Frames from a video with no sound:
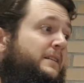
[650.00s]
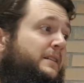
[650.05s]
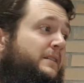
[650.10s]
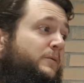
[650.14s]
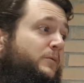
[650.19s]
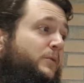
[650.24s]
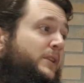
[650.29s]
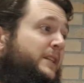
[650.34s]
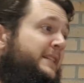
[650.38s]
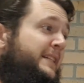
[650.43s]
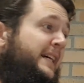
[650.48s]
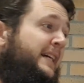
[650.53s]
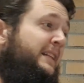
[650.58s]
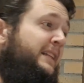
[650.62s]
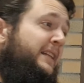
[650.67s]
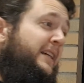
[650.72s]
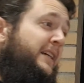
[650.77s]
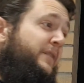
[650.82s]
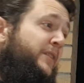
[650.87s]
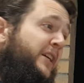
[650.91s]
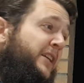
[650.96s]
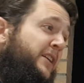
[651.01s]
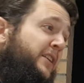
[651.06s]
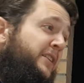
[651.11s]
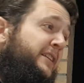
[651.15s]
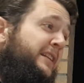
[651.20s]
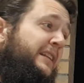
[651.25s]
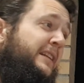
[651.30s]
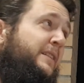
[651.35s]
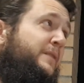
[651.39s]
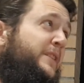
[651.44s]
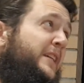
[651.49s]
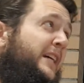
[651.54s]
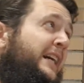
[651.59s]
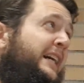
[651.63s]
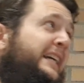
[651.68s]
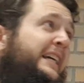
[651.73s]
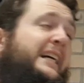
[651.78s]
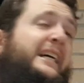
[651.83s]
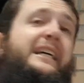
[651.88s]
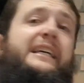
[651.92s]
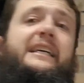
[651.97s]
What does that leave? That only leaves
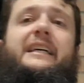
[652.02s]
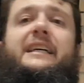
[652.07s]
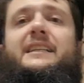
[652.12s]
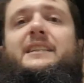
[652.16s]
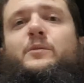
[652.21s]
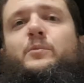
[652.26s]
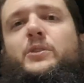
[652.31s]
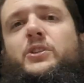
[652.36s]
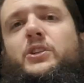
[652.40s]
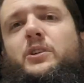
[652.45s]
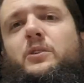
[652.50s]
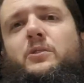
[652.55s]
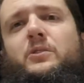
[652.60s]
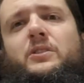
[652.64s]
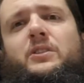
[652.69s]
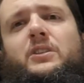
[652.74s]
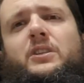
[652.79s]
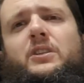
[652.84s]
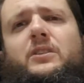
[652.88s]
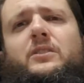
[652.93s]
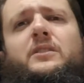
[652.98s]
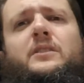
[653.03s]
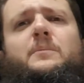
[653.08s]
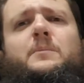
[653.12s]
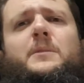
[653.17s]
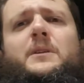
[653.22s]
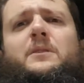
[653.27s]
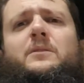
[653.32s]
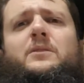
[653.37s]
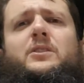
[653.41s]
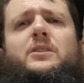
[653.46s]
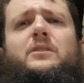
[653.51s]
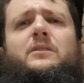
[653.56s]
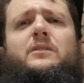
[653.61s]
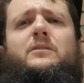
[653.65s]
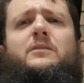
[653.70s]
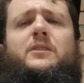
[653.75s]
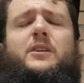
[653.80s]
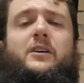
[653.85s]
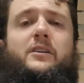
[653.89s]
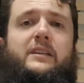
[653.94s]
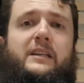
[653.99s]
AAS, which you couldn't use because you
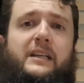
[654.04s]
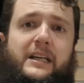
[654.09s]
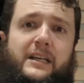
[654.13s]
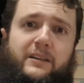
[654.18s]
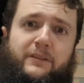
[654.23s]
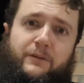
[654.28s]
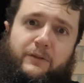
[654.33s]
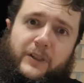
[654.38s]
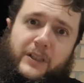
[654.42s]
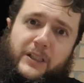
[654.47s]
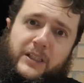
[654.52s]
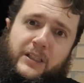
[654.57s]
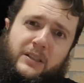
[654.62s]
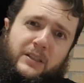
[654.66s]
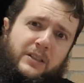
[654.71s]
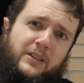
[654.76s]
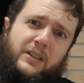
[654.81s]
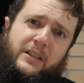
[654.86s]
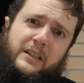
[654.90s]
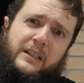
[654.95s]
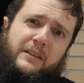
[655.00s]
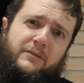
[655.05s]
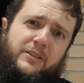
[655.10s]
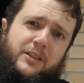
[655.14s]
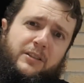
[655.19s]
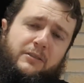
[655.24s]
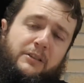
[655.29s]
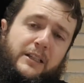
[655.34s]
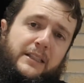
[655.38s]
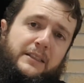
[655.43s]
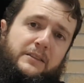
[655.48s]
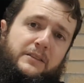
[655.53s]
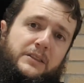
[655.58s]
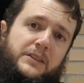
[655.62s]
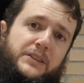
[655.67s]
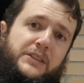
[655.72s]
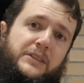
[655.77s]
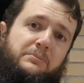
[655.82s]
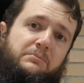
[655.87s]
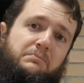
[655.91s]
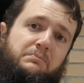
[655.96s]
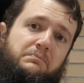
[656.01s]
don't have 2 angles.
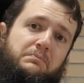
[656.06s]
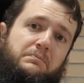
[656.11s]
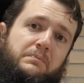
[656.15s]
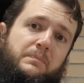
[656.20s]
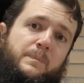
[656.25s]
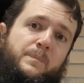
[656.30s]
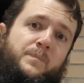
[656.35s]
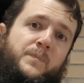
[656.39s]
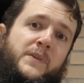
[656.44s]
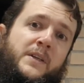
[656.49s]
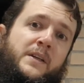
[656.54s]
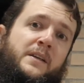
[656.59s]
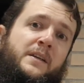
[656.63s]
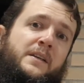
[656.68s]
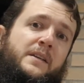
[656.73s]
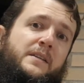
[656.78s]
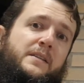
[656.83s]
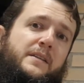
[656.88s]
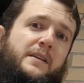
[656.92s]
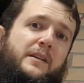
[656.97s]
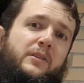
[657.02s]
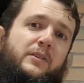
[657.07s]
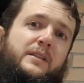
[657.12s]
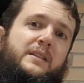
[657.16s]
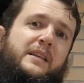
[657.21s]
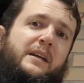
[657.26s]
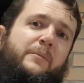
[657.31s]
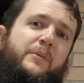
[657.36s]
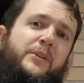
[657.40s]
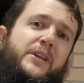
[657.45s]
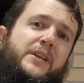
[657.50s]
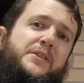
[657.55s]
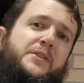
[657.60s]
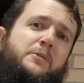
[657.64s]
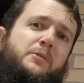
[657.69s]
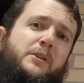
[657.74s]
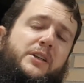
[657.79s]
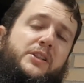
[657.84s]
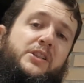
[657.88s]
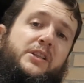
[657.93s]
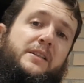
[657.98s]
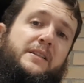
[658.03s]
So look, some of these
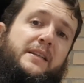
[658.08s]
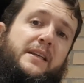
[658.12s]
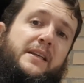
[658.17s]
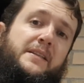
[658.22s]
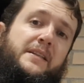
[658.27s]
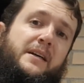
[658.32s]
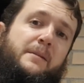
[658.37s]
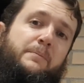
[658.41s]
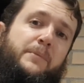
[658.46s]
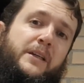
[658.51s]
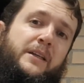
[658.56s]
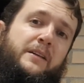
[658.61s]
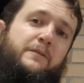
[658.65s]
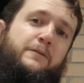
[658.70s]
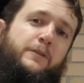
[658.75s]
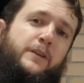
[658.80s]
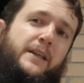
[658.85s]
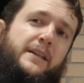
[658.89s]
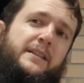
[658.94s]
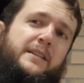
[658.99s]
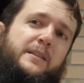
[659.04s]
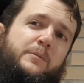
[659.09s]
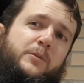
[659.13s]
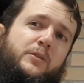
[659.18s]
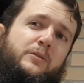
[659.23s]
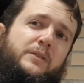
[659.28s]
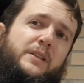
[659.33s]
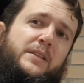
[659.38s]
questions end up being flexible.